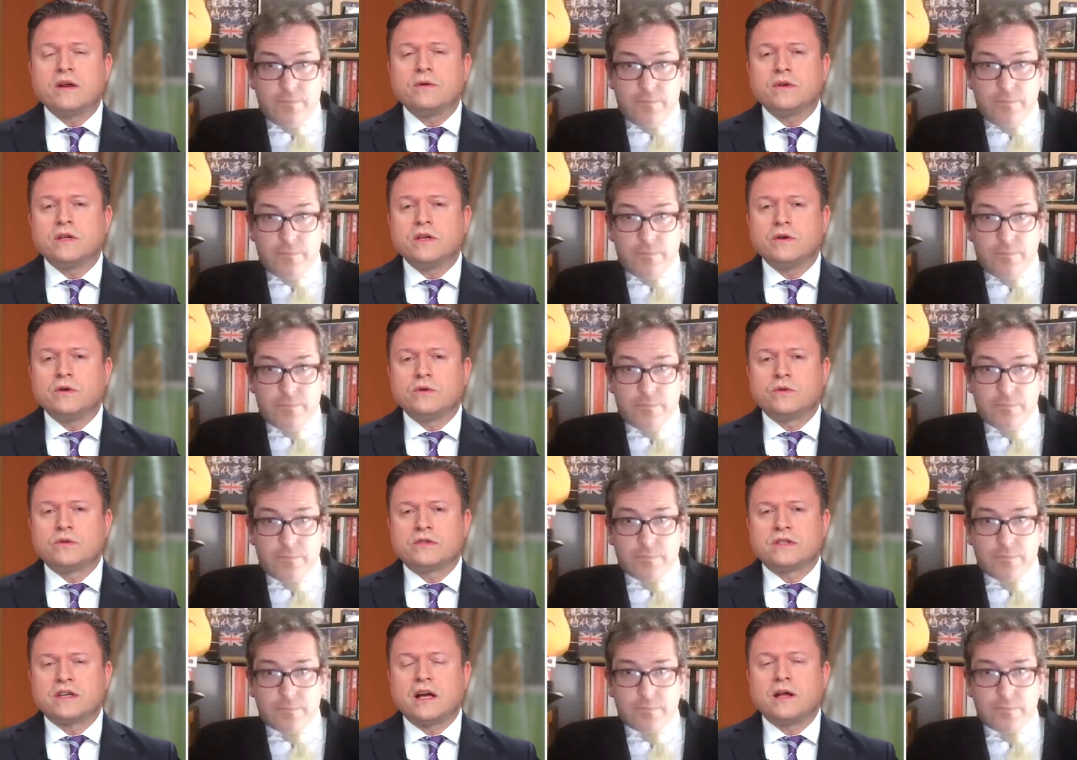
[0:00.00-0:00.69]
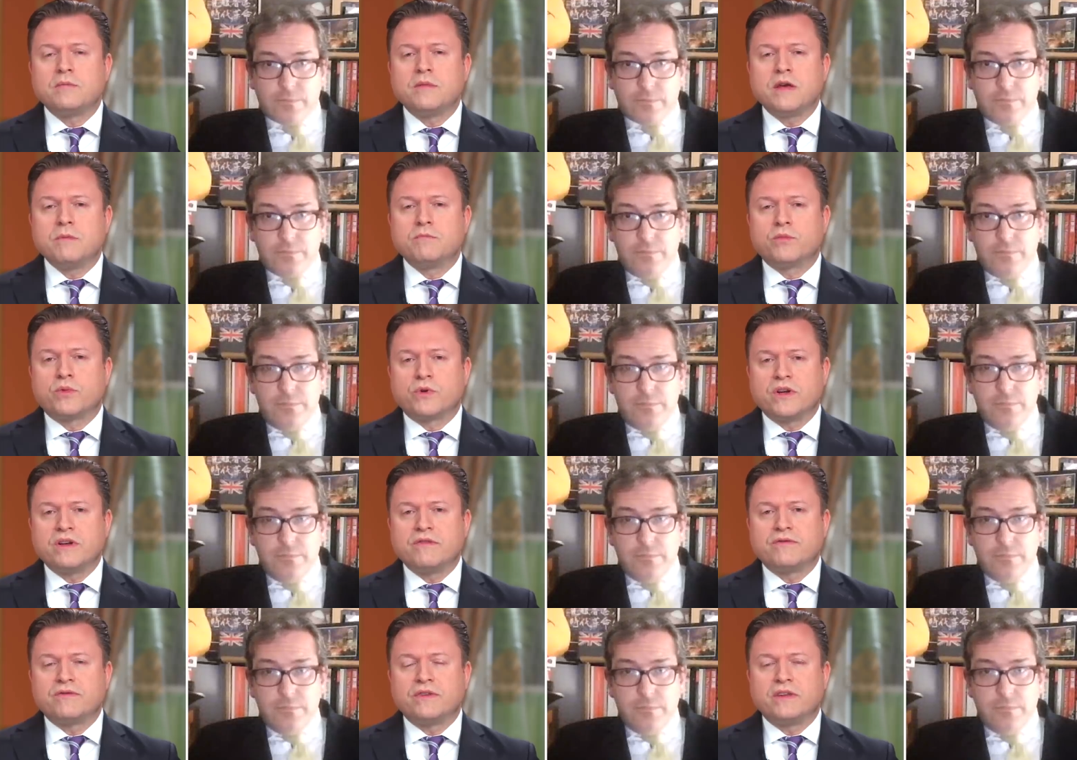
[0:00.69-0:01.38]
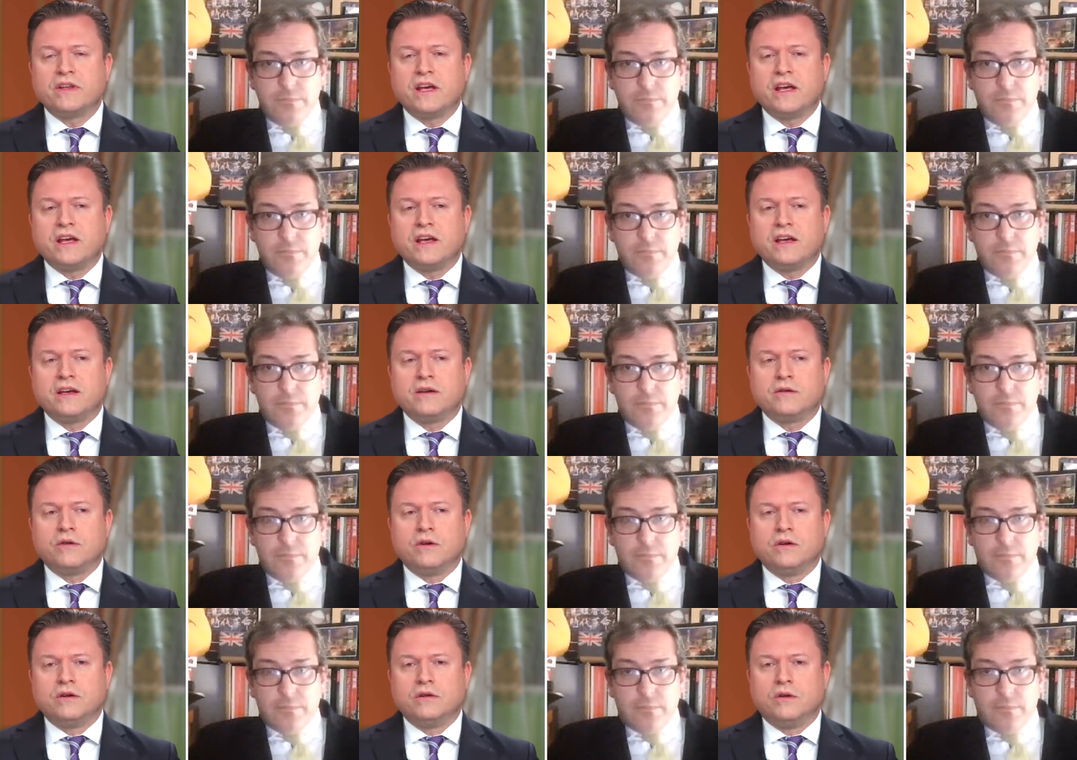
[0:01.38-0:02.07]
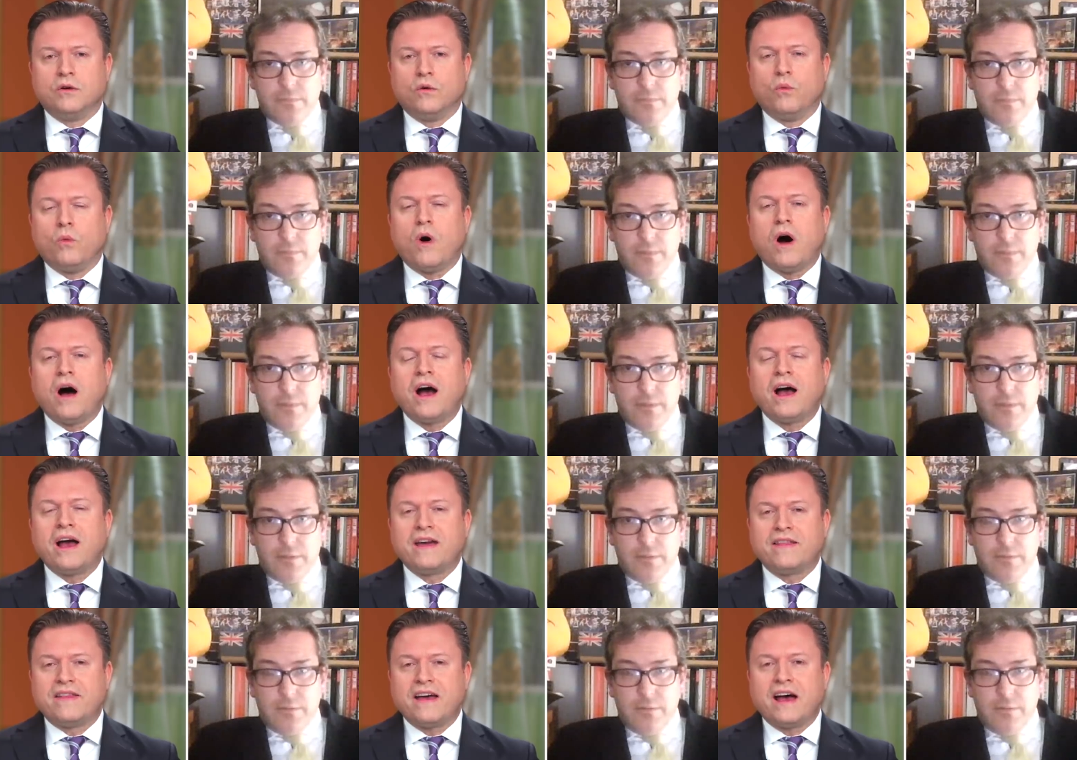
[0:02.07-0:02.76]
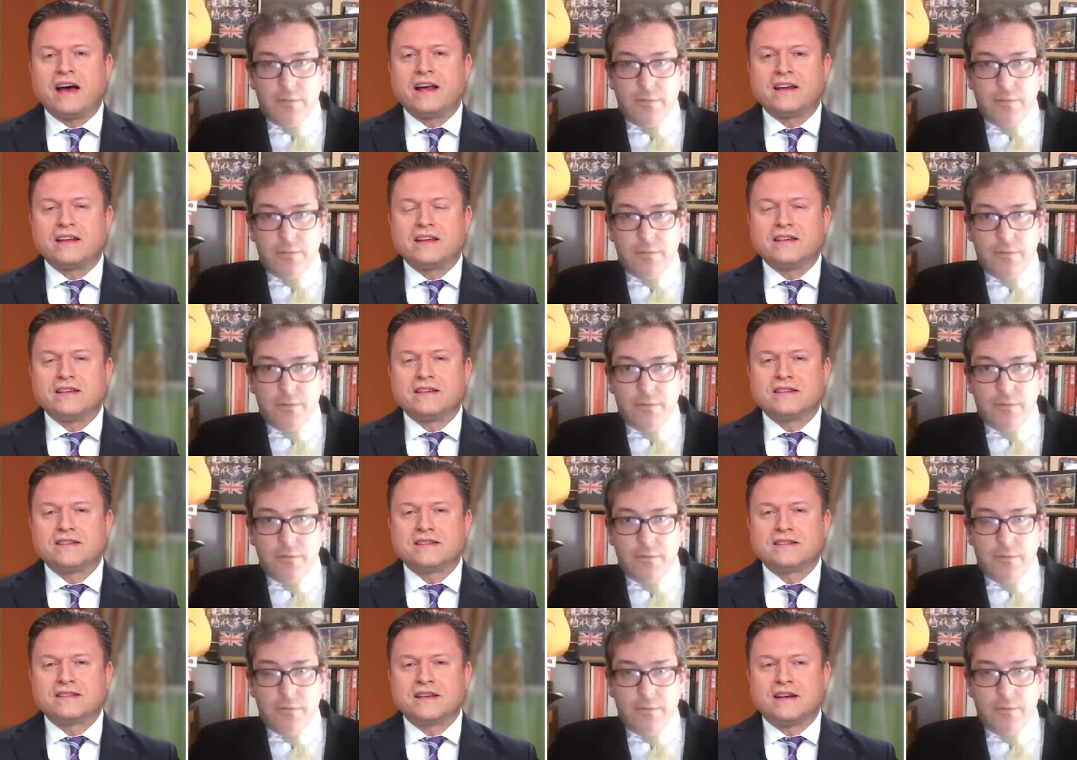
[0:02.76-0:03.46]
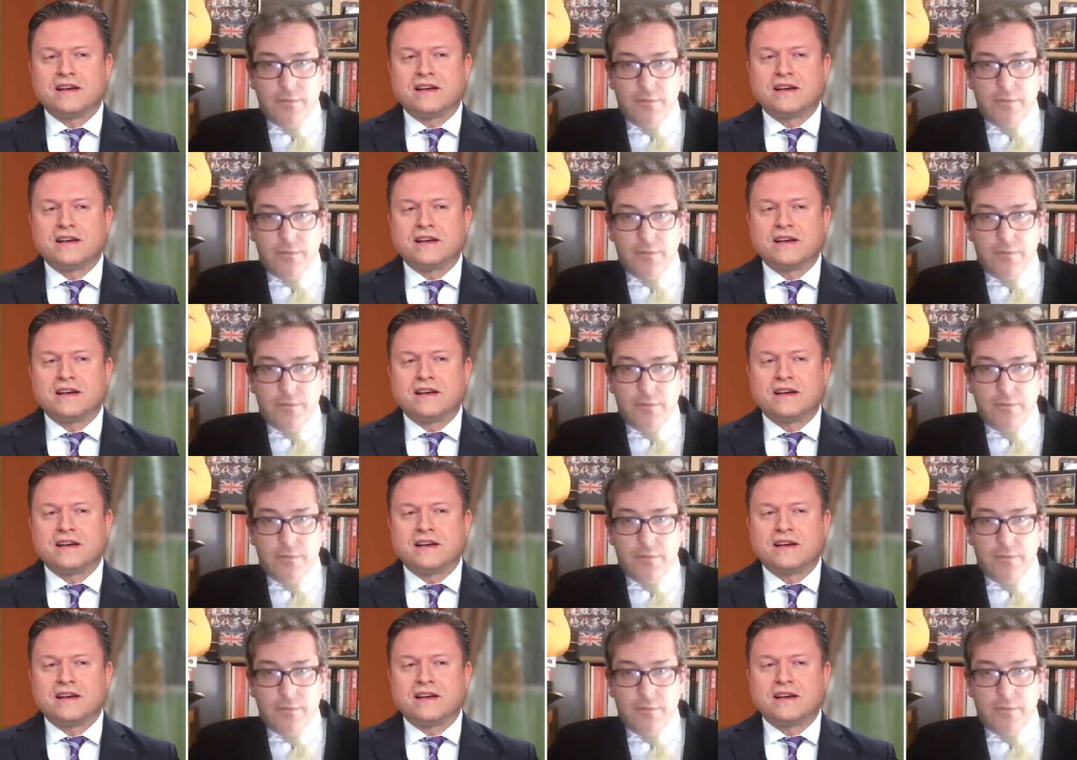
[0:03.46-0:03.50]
Speaker 1: don't you tell me briefly why that is?